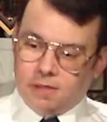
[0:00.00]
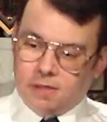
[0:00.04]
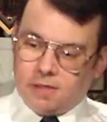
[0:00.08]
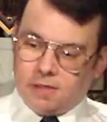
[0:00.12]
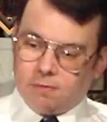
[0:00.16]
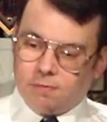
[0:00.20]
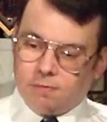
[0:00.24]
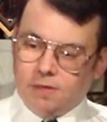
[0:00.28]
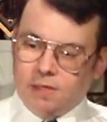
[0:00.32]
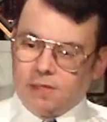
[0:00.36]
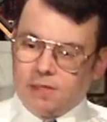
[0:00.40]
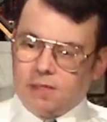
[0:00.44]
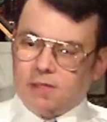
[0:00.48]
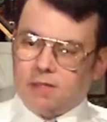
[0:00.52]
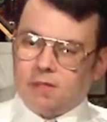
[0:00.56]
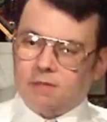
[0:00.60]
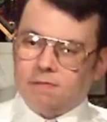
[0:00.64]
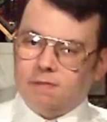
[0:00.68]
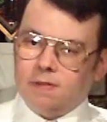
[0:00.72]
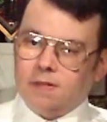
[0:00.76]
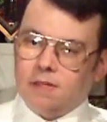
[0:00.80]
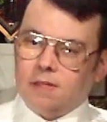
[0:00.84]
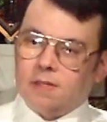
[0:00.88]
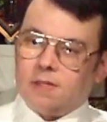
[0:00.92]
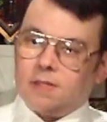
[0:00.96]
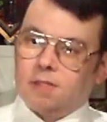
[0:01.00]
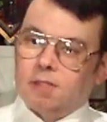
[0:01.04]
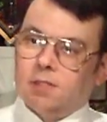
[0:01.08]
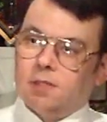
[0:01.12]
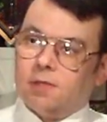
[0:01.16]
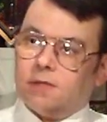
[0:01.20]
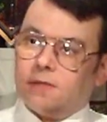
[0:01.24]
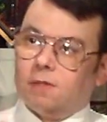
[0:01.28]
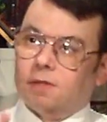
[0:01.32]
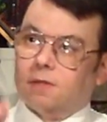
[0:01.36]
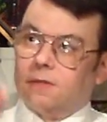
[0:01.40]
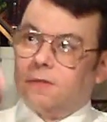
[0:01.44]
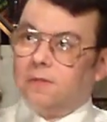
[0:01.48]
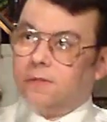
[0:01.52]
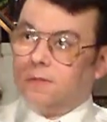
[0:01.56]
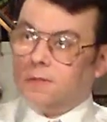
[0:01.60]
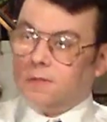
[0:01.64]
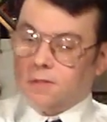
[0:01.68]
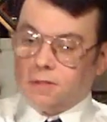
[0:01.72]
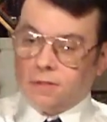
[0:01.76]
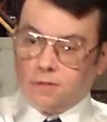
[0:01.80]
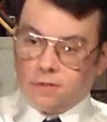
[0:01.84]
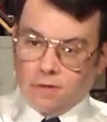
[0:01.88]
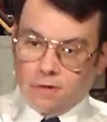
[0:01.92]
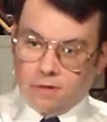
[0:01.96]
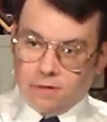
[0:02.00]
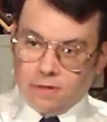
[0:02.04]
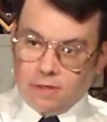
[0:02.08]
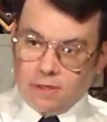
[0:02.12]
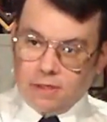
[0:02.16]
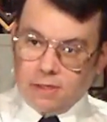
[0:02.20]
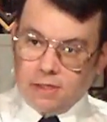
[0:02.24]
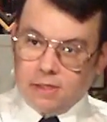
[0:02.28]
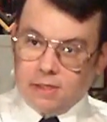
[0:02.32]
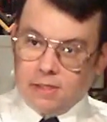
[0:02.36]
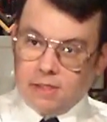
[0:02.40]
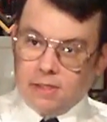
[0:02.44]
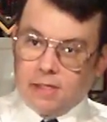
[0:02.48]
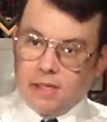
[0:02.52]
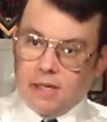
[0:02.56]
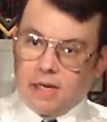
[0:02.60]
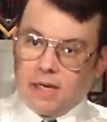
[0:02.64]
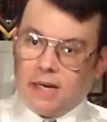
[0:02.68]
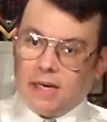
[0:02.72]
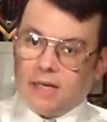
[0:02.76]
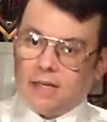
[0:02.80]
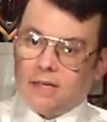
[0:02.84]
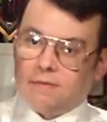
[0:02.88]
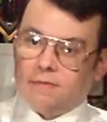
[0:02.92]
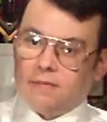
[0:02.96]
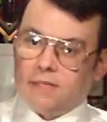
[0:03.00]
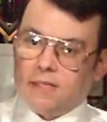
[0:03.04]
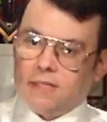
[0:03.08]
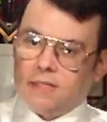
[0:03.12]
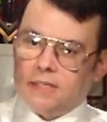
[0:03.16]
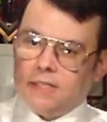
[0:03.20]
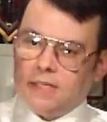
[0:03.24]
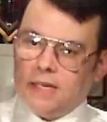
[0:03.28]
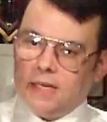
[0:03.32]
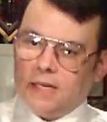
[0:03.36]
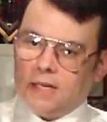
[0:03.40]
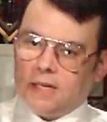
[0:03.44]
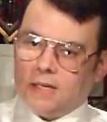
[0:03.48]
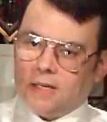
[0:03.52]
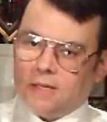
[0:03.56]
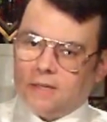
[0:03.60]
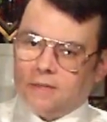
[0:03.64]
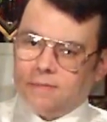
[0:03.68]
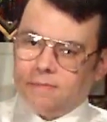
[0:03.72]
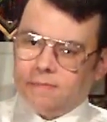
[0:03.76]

the width of the field is through controlling the height of the antenna.